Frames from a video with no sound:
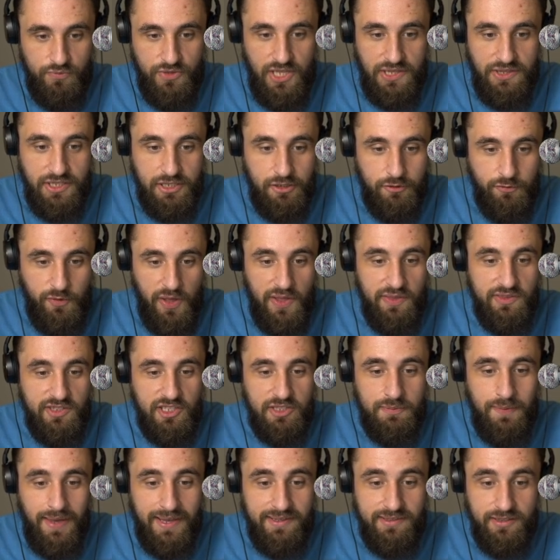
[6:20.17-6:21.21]
That the defense
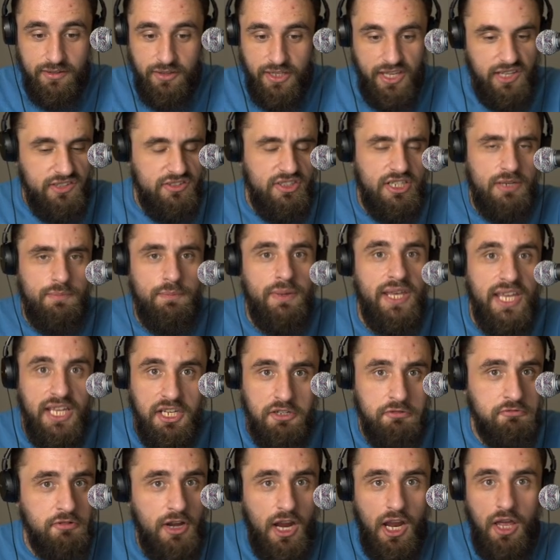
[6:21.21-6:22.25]
is basically, he's not a
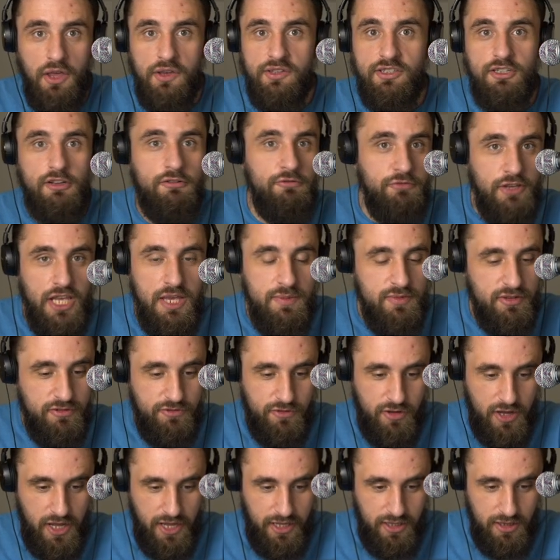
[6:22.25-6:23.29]
pedophile, he's an
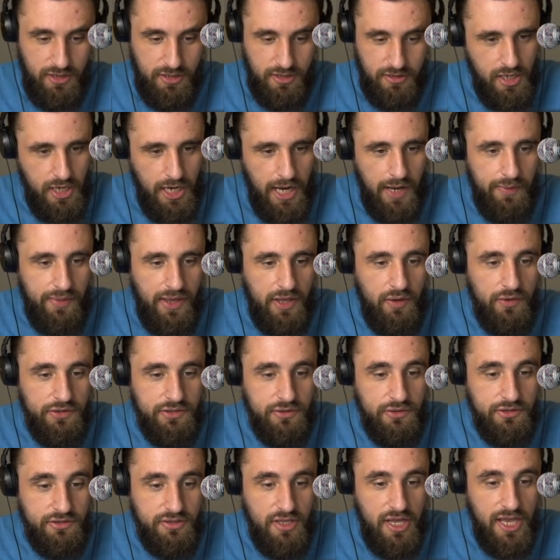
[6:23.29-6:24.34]
ephebophile. And they
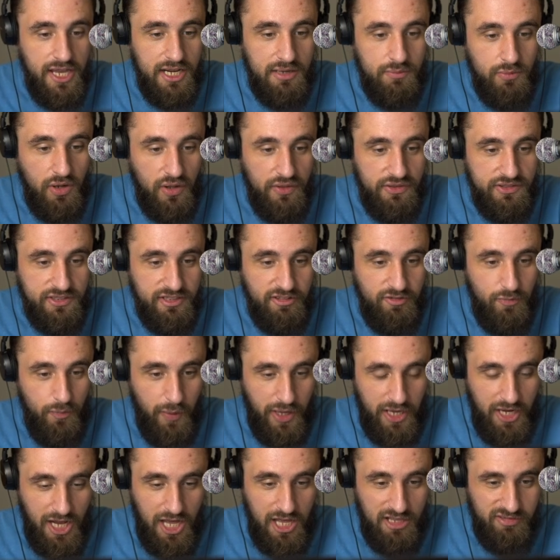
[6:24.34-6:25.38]
also cite Monsef
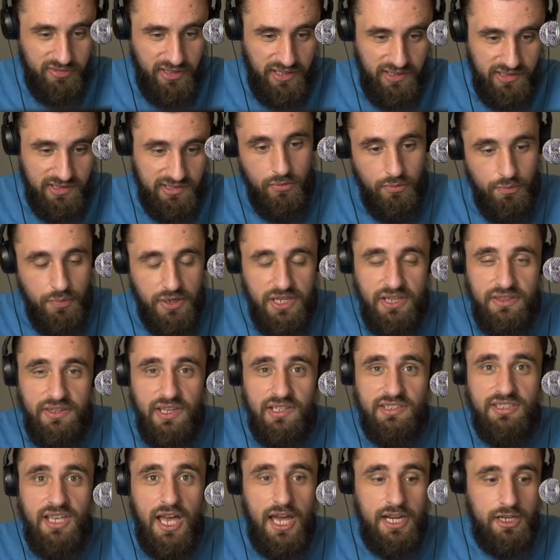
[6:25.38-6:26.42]
Benavis. But in
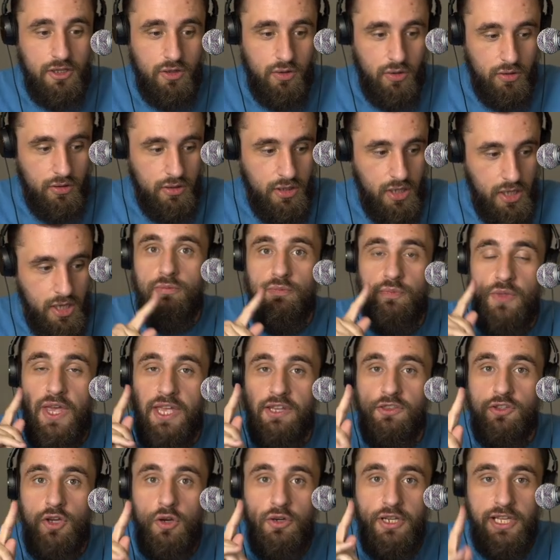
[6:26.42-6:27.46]
this article, they
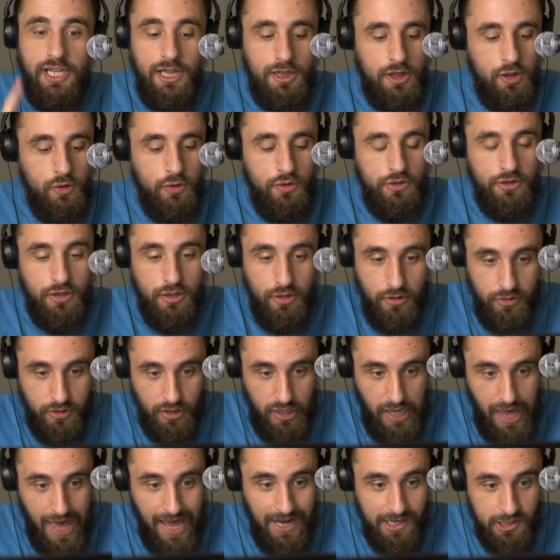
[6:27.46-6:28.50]
don't include
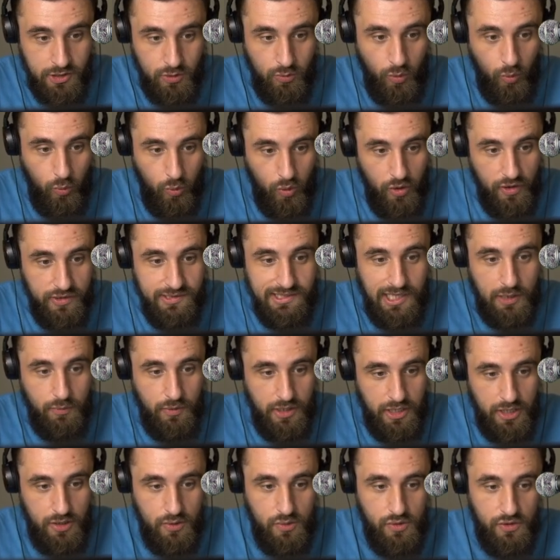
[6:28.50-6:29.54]
the actual words that were
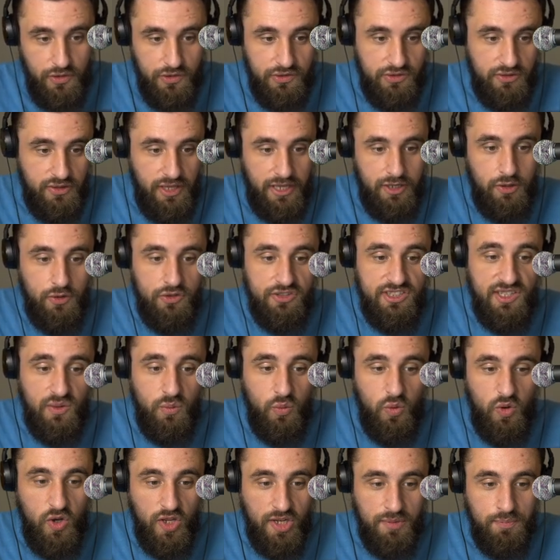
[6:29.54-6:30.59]
used. They use the
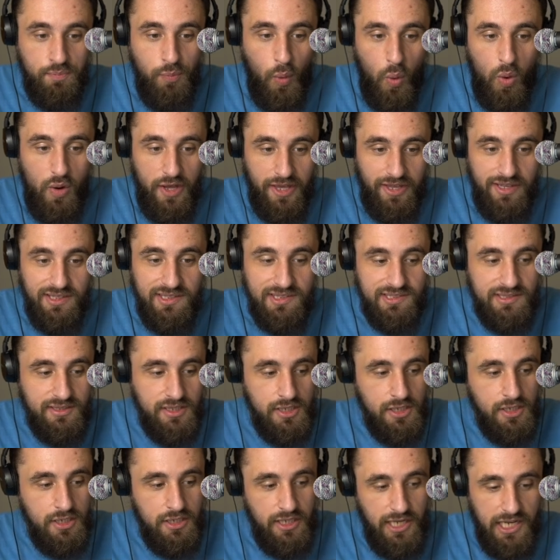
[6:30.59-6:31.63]
word boys.
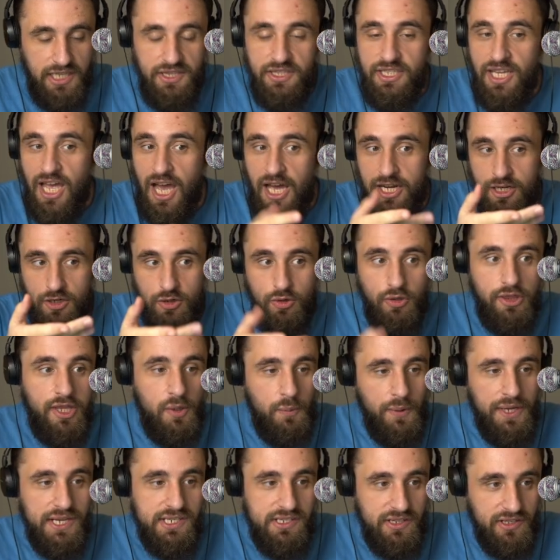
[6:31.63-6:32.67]
In the article that
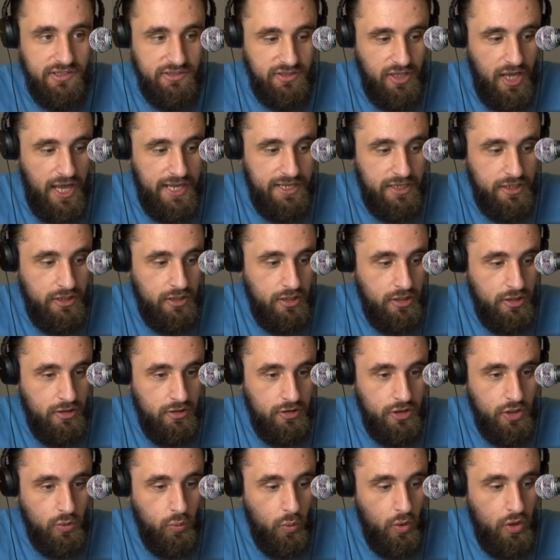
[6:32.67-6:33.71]
we just cited,
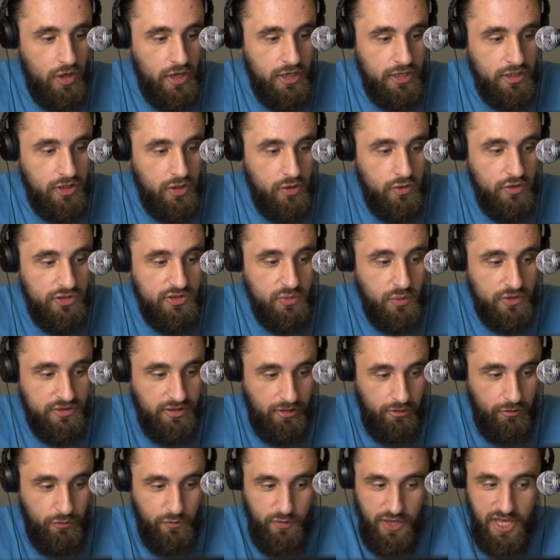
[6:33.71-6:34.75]
the word used was
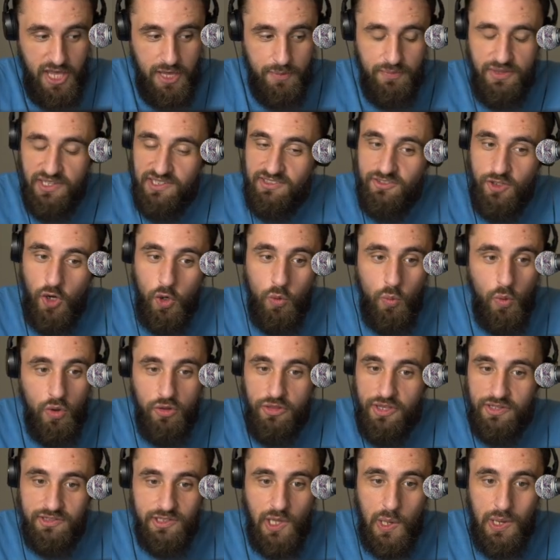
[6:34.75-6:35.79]
ephebe. There's no
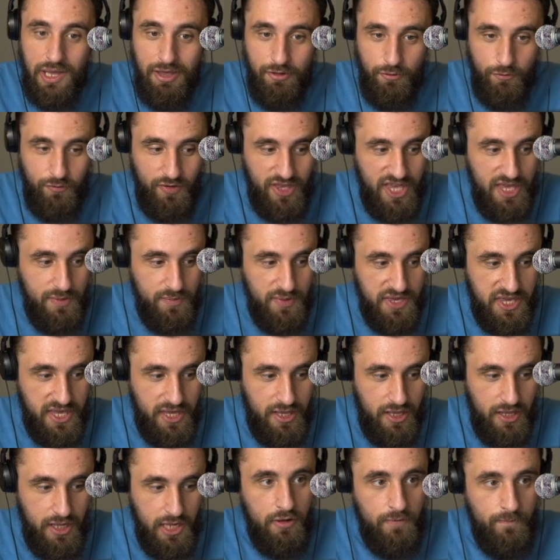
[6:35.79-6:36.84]
ephebe
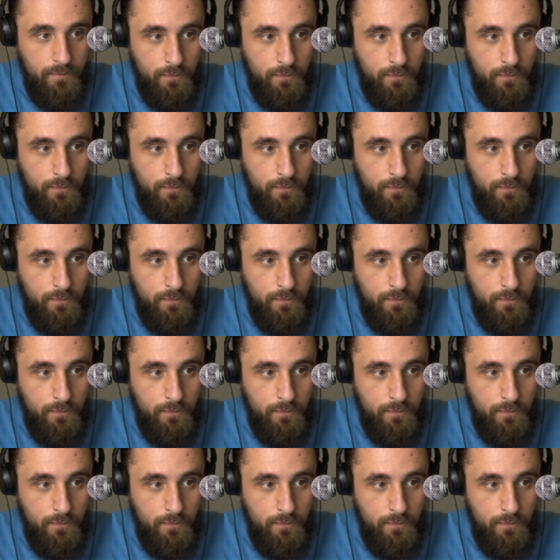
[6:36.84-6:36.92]
here.